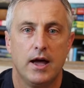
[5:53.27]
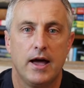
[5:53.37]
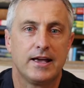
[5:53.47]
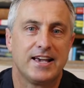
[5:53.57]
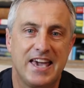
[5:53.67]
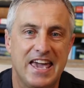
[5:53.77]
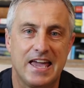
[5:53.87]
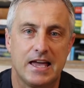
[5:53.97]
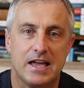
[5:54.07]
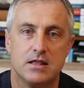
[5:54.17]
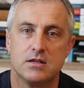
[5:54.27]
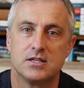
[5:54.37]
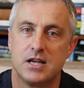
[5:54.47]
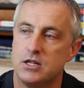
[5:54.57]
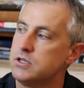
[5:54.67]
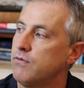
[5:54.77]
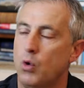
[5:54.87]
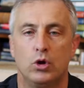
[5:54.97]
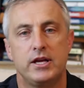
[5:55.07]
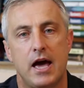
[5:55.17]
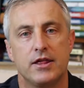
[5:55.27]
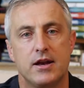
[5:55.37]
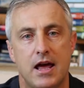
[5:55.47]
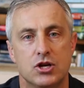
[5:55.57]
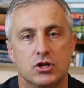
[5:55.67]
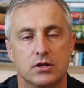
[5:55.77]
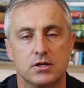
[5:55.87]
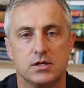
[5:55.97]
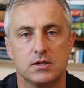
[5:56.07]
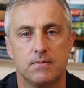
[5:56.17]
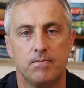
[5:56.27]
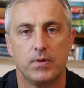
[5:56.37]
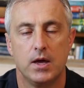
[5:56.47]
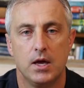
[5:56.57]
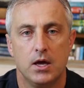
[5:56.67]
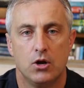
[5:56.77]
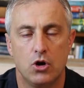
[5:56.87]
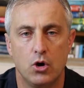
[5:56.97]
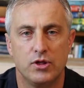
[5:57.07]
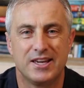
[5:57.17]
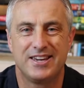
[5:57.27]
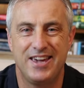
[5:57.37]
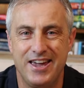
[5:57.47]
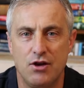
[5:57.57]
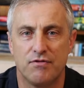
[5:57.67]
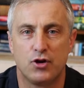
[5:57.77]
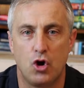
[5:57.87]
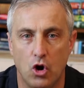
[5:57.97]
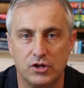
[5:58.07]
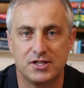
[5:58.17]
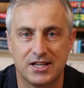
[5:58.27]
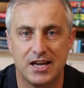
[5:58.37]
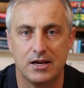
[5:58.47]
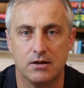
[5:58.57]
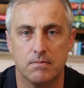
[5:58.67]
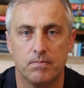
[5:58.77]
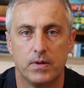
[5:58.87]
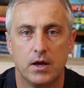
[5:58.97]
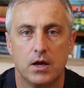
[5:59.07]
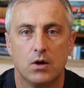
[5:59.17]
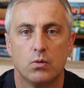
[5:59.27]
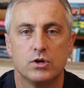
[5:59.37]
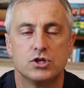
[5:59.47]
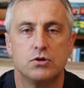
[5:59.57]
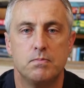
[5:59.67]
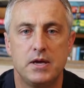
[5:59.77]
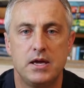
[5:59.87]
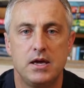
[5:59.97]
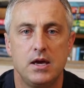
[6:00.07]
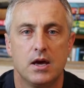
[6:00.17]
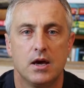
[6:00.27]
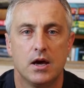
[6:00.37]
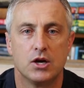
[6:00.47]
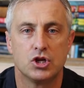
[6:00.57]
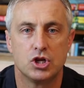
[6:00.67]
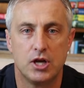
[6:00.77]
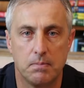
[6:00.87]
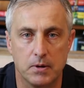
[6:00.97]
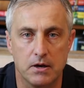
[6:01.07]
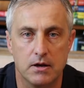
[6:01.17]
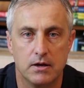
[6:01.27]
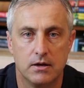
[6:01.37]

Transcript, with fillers: a king in the sense of all the other nations. No, the king of God's kingdom was to be a shepherd.